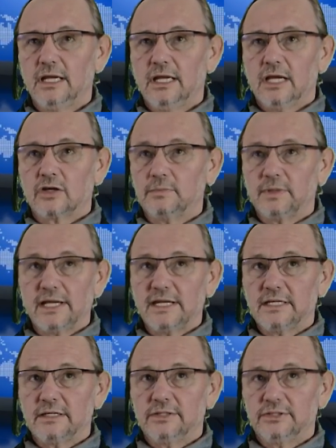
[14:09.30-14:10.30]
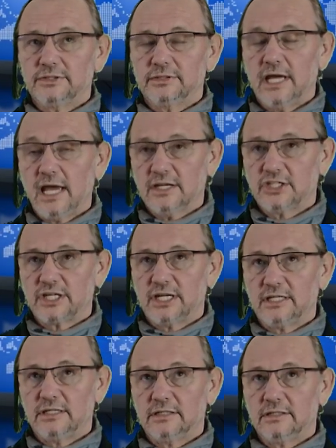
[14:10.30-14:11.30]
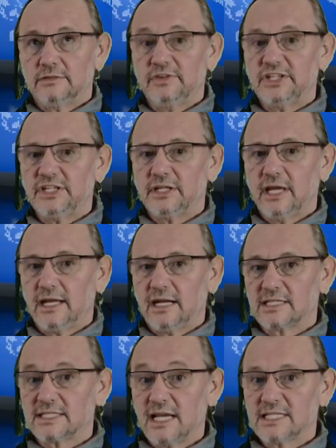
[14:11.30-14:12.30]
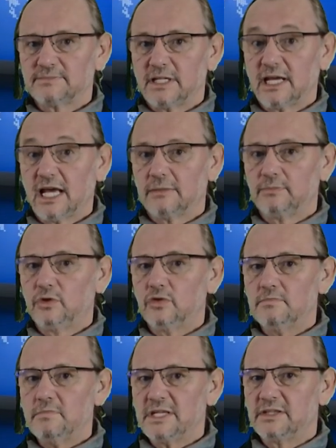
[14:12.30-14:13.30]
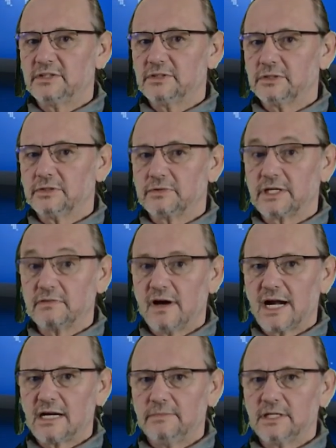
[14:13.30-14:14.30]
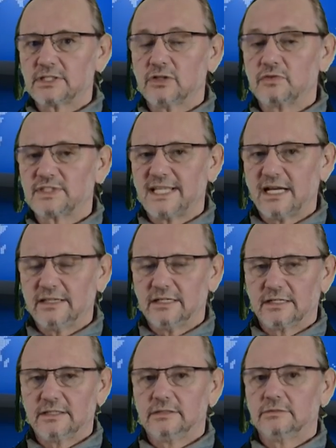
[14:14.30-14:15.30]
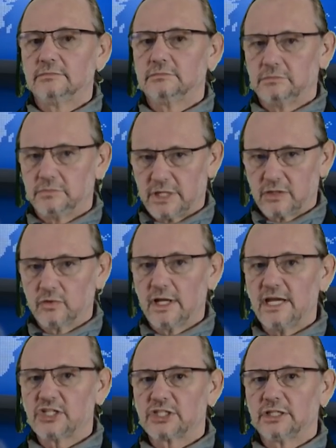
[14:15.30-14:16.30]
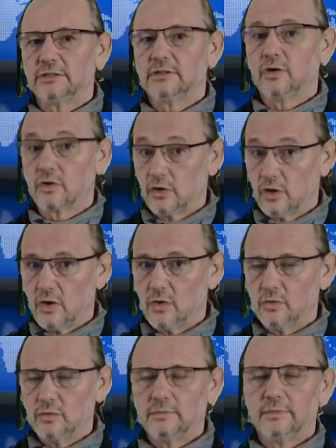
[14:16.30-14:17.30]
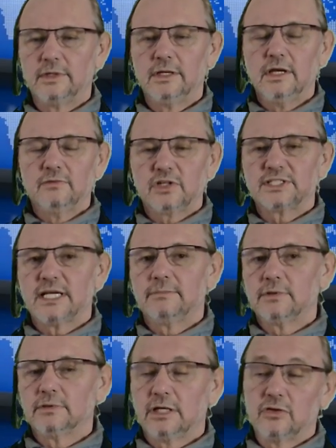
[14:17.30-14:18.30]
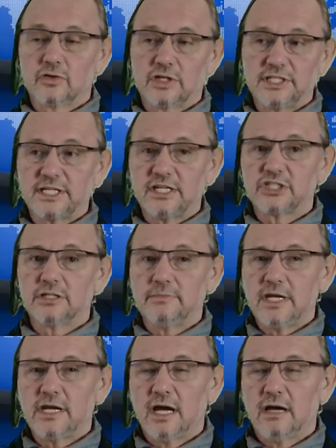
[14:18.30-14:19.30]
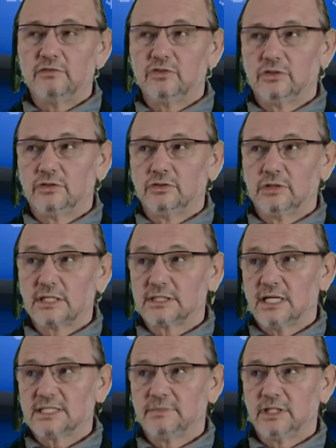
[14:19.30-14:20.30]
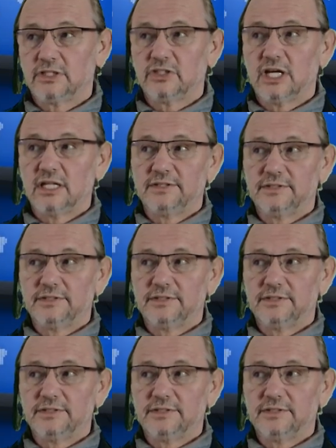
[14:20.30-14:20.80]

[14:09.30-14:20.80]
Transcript: Completing the action within an assessment helps to meet the requirements of standard, regulation, or law. For example, an organization may have assessment that